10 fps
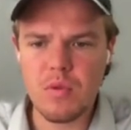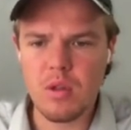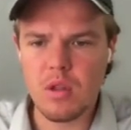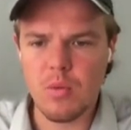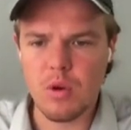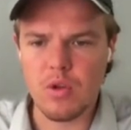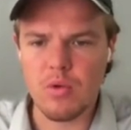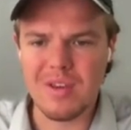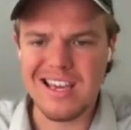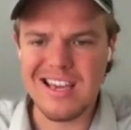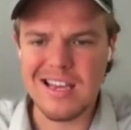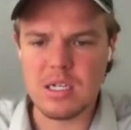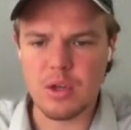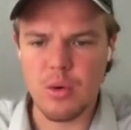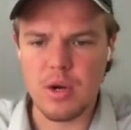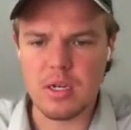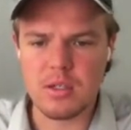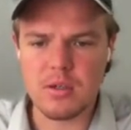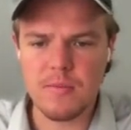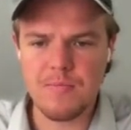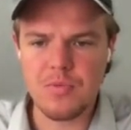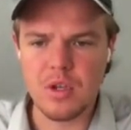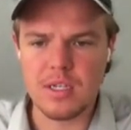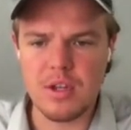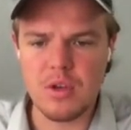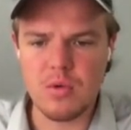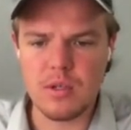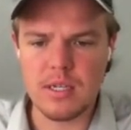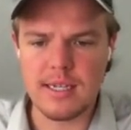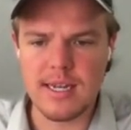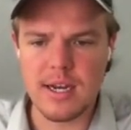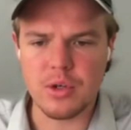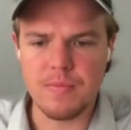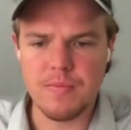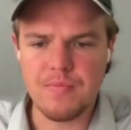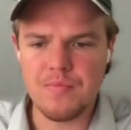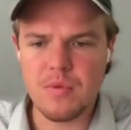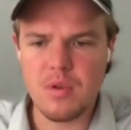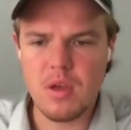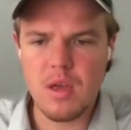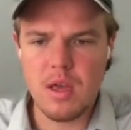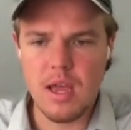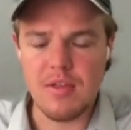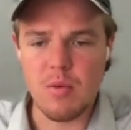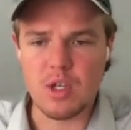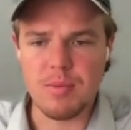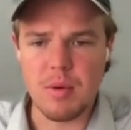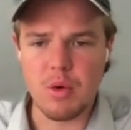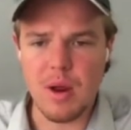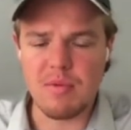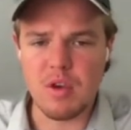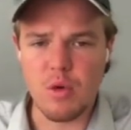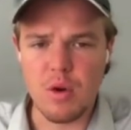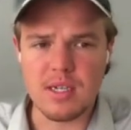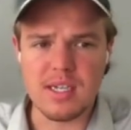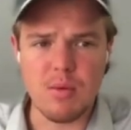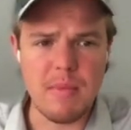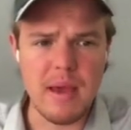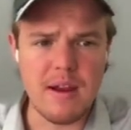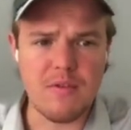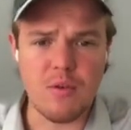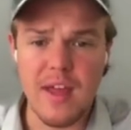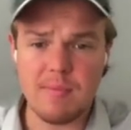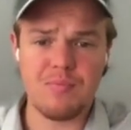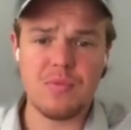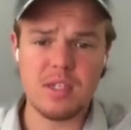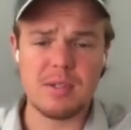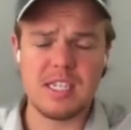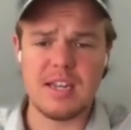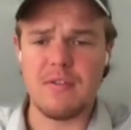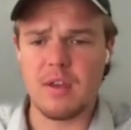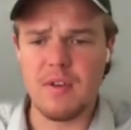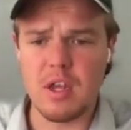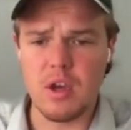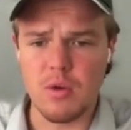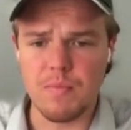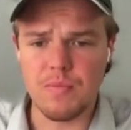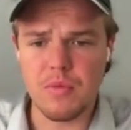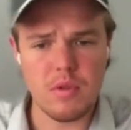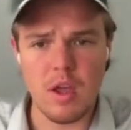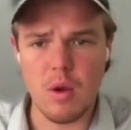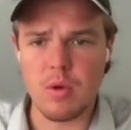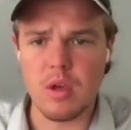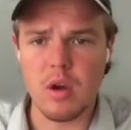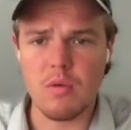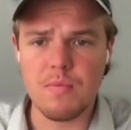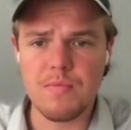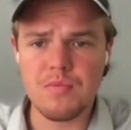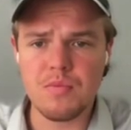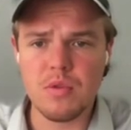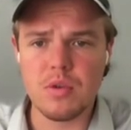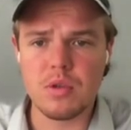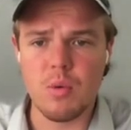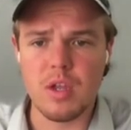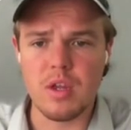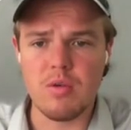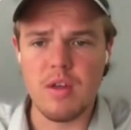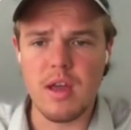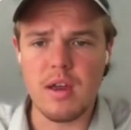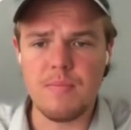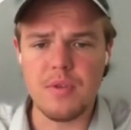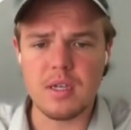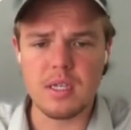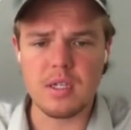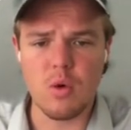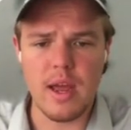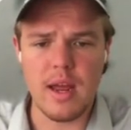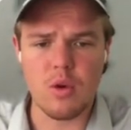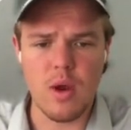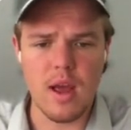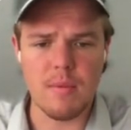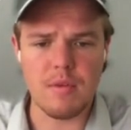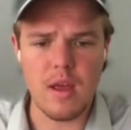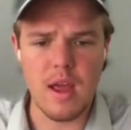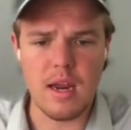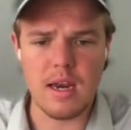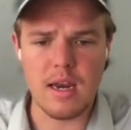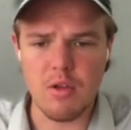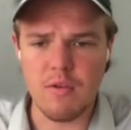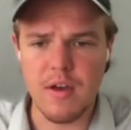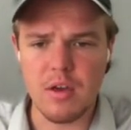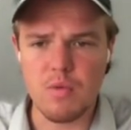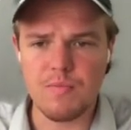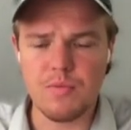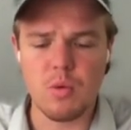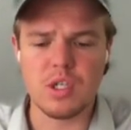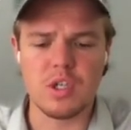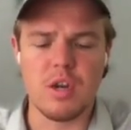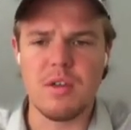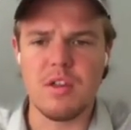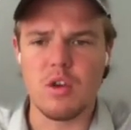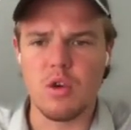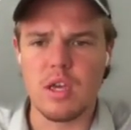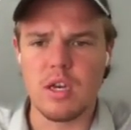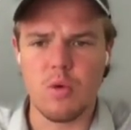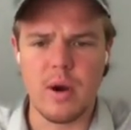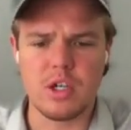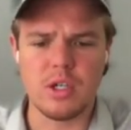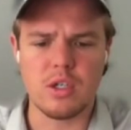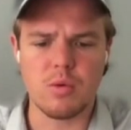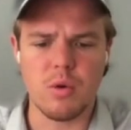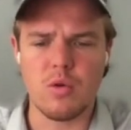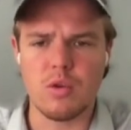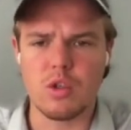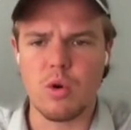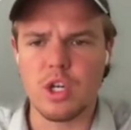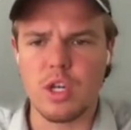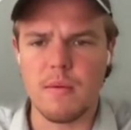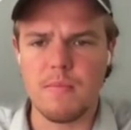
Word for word: We're going to do key is ingredients, continue, test action. And then we should be able to grab the ingredients that we made for that specific video. There we go. So what we can do then is let's go ahead and grab a, another value, which is going to be the cooking direction. So we're going to do storage again.